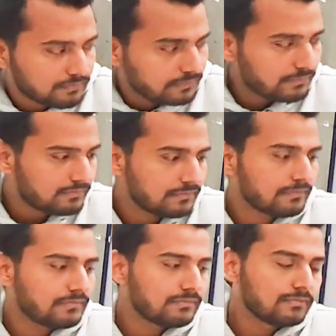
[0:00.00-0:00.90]

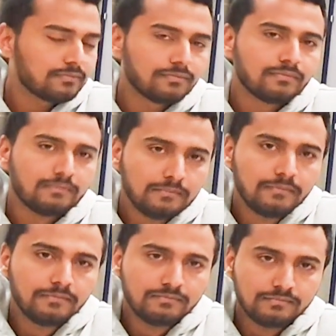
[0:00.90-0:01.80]

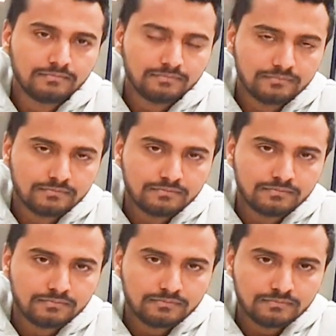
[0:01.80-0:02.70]

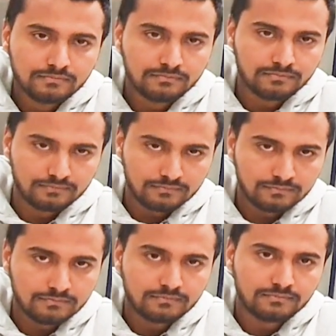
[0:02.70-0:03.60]

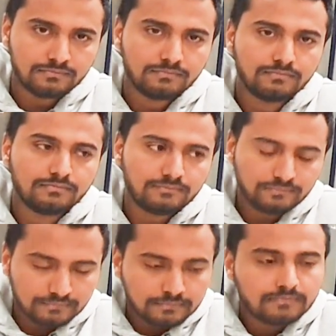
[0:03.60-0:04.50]

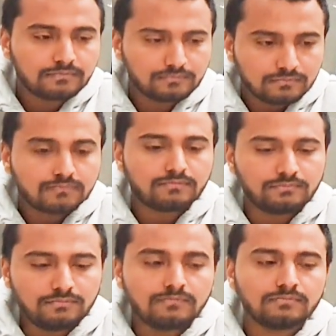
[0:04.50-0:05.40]

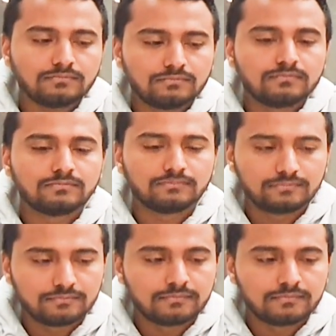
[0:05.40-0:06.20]
[no speech]